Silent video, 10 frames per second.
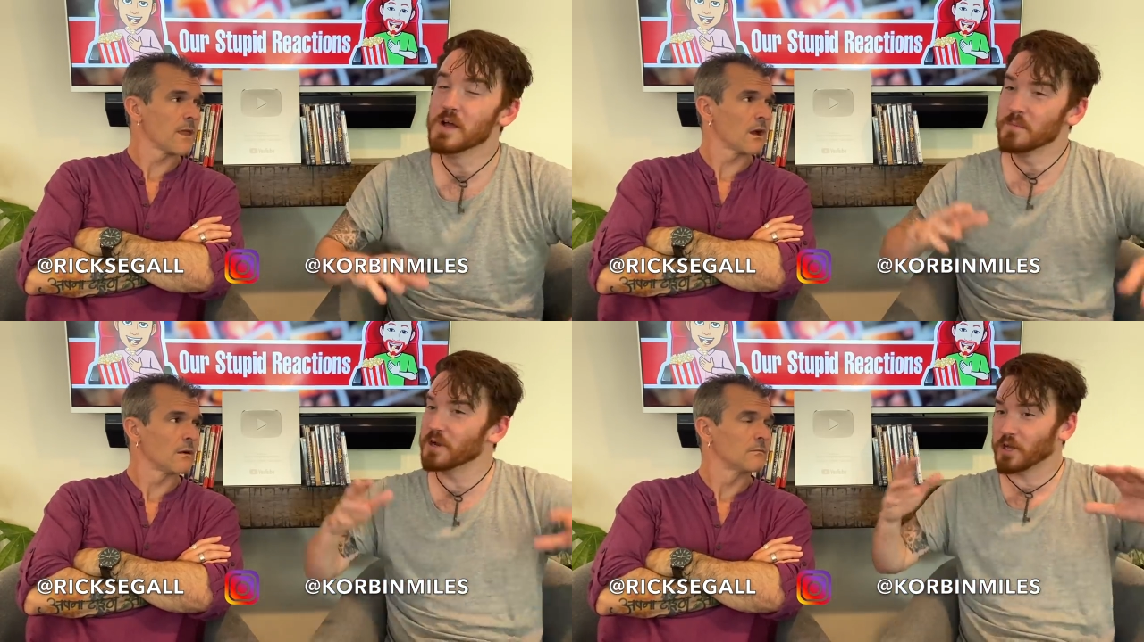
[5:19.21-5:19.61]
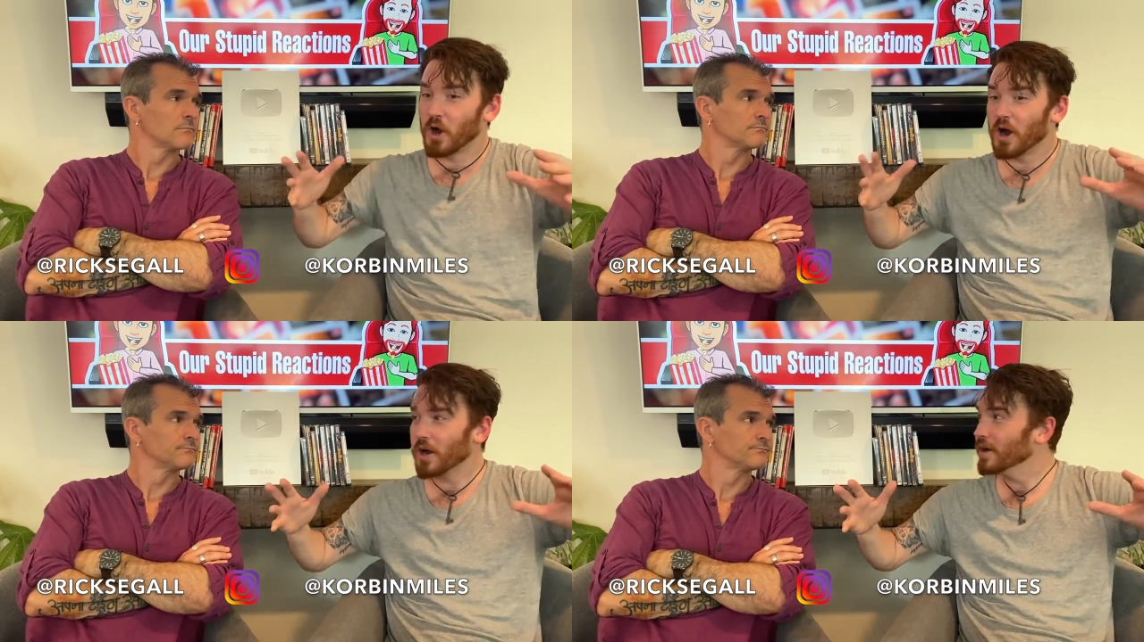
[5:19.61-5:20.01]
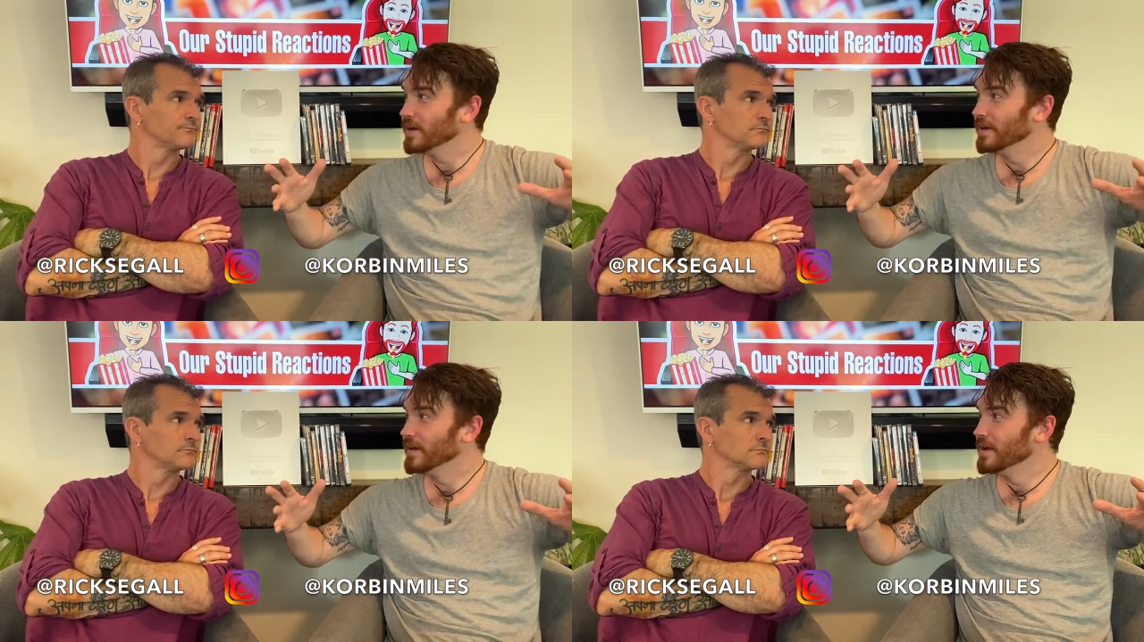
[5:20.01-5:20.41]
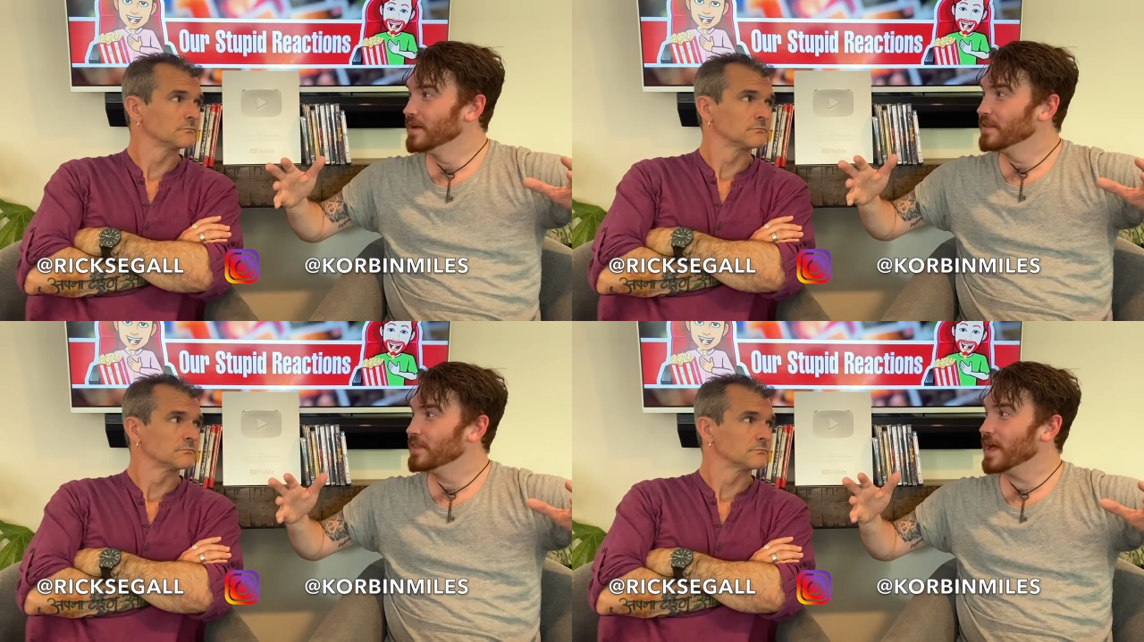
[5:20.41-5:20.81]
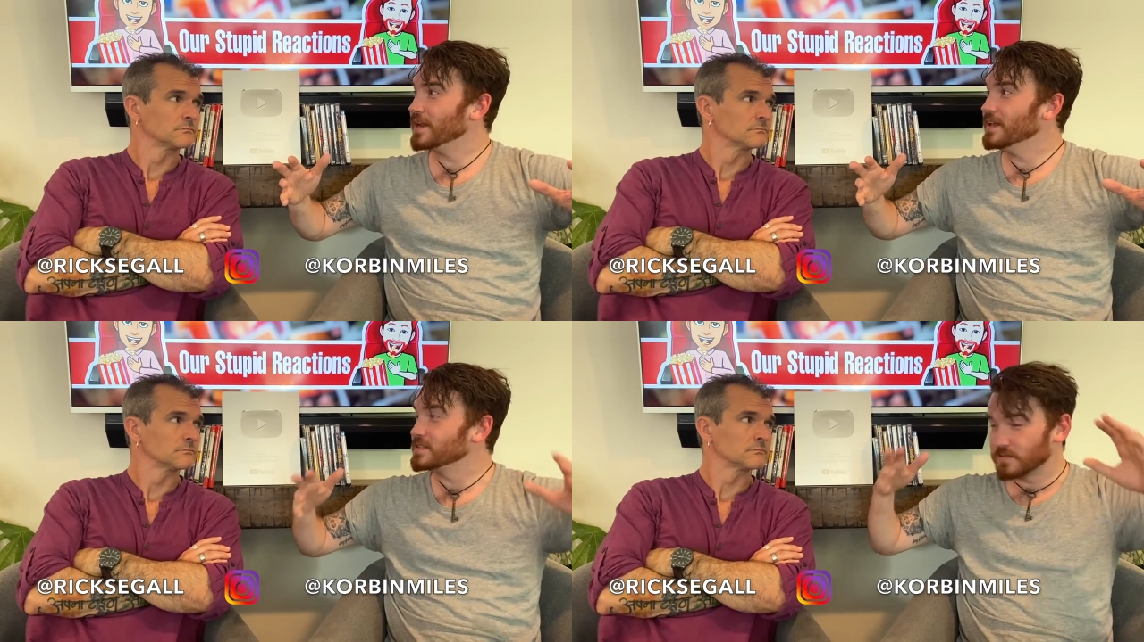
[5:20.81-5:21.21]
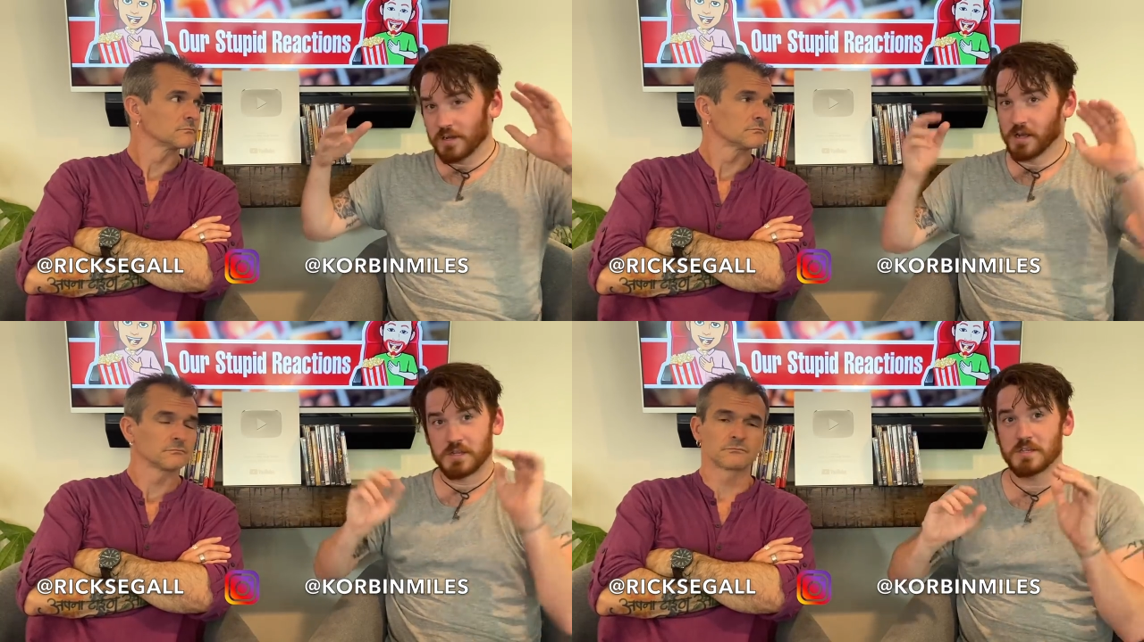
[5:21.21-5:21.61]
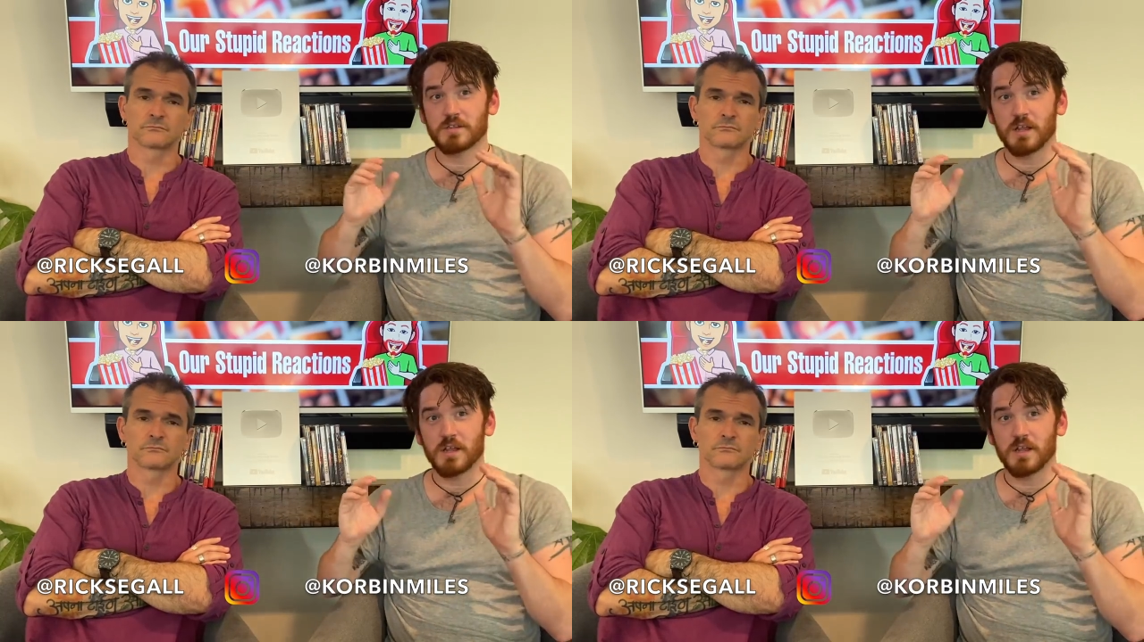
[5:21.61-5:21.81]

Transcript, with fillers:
Speaker 1: Yeah. But a car that is a,